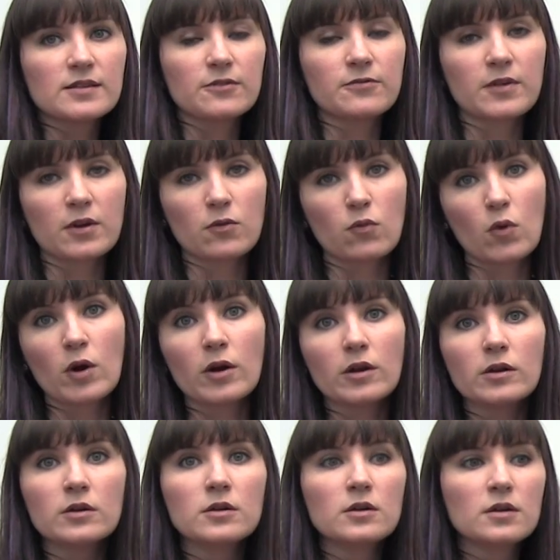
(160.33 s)
if there
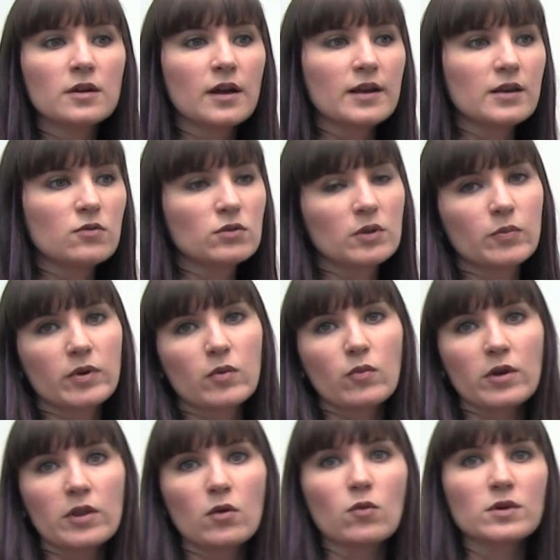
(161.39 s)
were an equilibrium
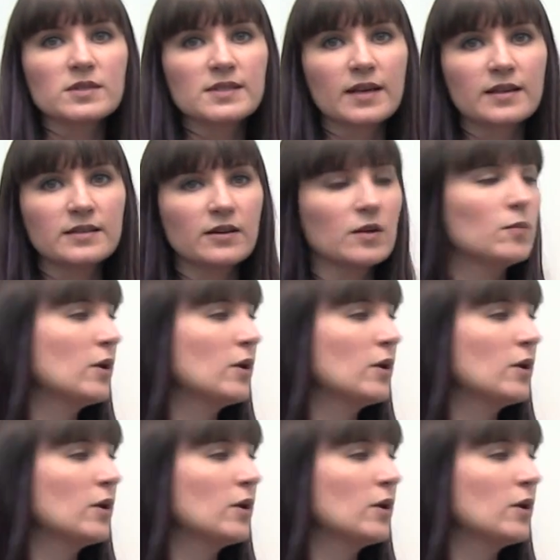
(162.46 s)
where there weren't secondary